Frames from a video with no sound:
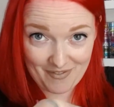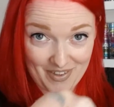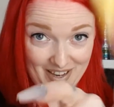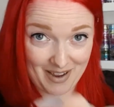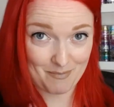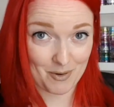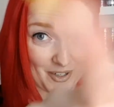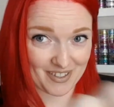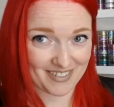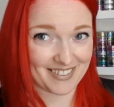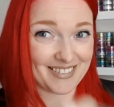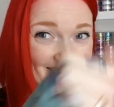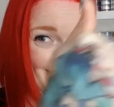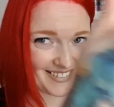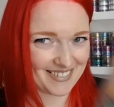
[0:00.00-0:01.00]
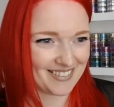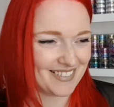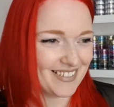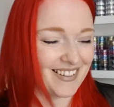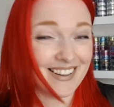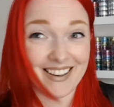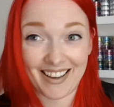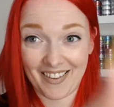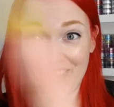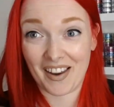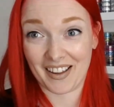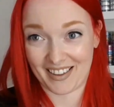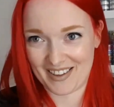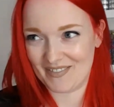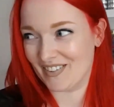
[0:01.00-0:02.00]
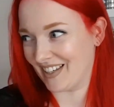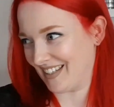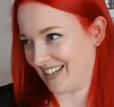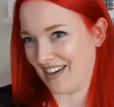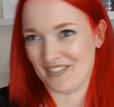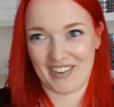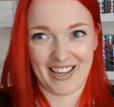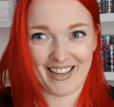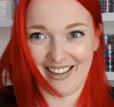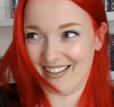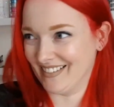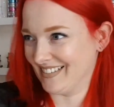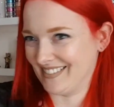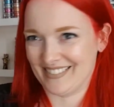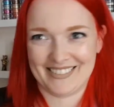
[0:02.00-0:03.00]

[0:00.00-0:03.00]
of the camera. And then I keep looking over here.